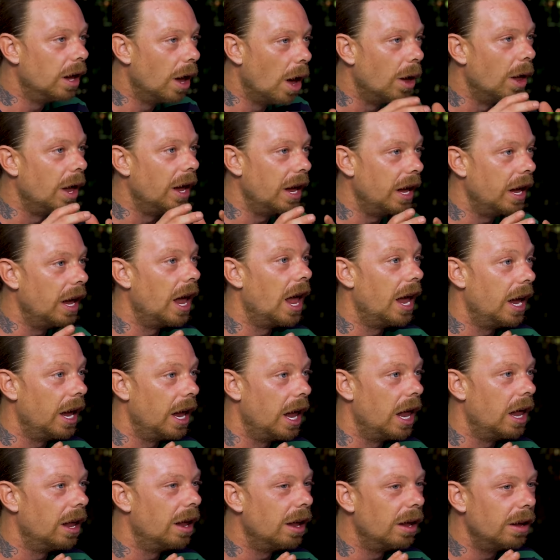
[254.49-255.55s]
Uh, it, it
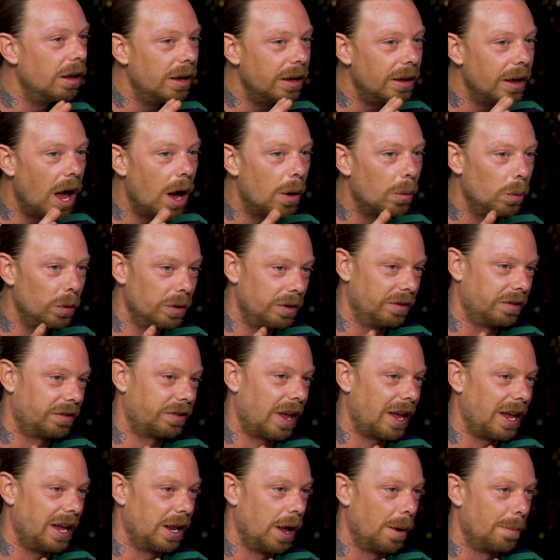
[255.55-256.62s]
I wouldn't
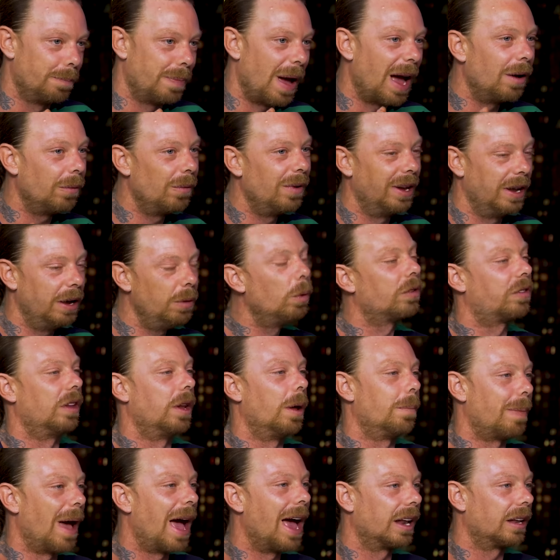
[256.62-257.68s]
say in a bad, well, it was
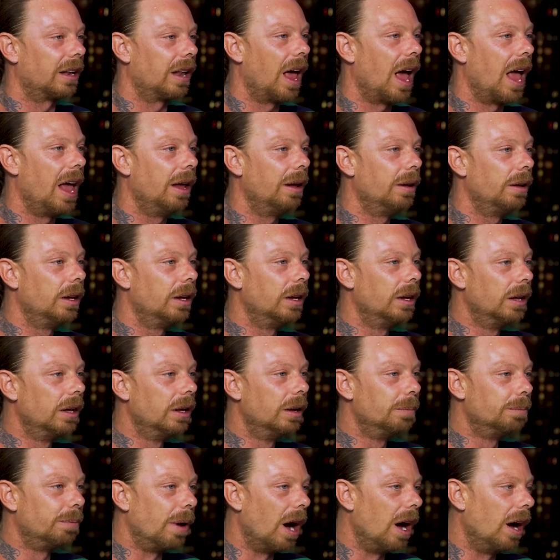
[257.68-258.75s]
not a bad light,
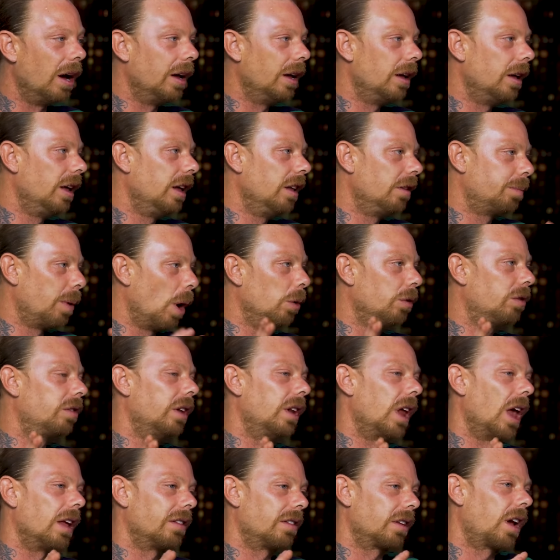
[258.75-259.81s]
mm-hmm. but he's
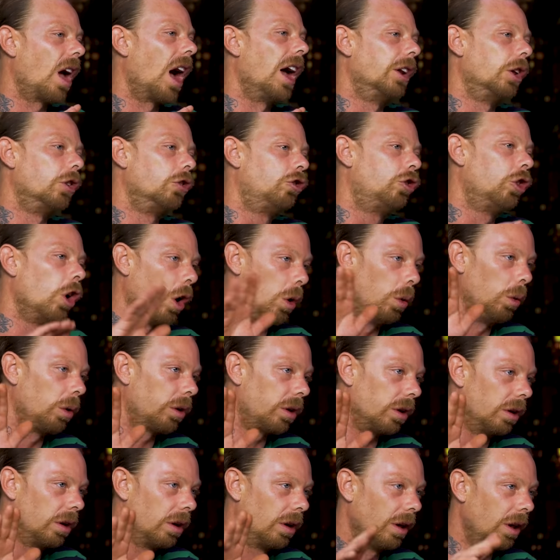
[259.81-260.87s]
posted as a kind of
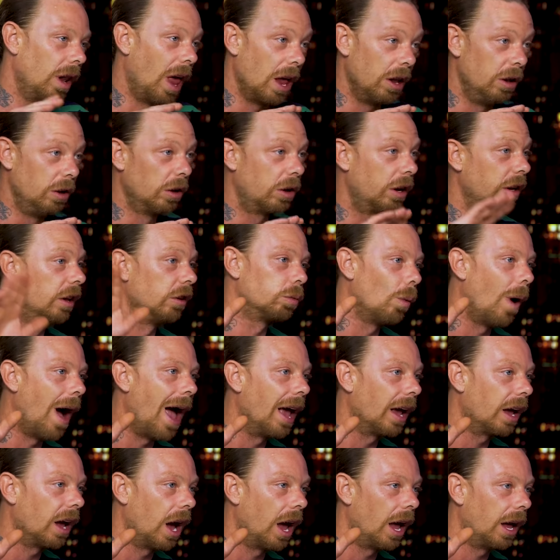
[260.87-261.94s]
joke. Like, look at this
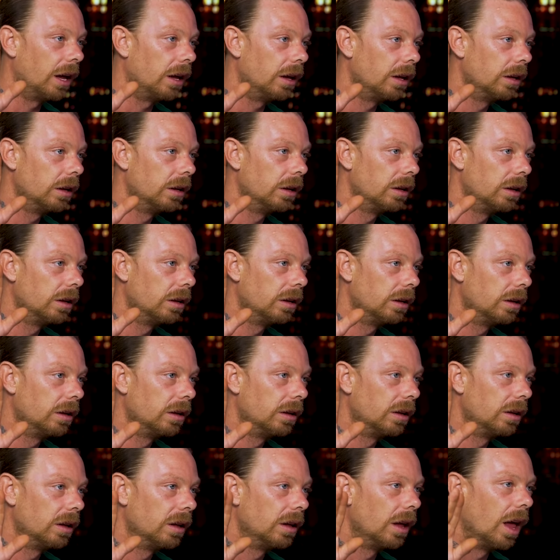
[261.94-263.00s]
white guy.
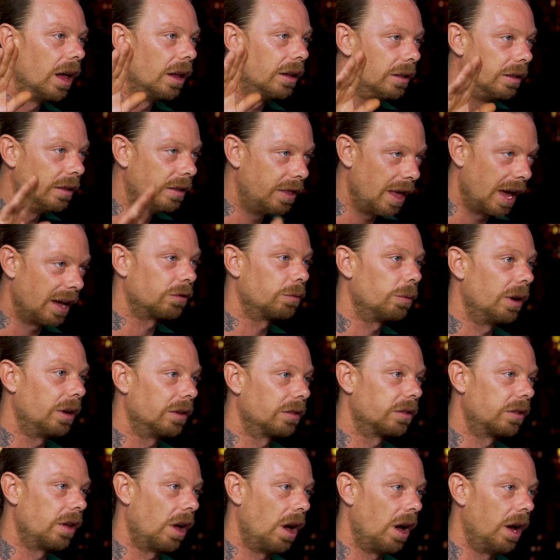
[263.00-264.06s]
That's where
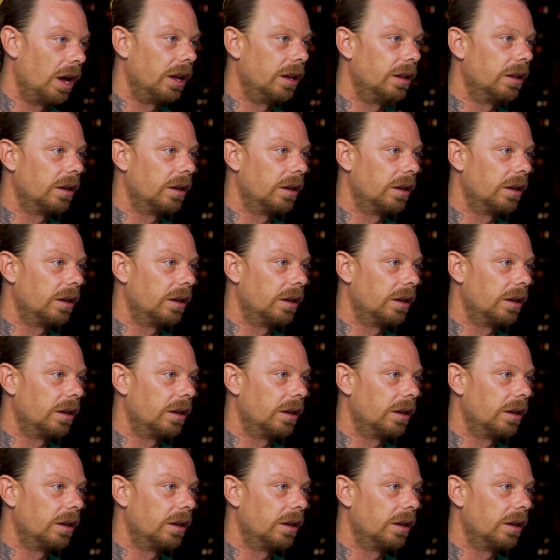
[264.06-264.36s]
it started.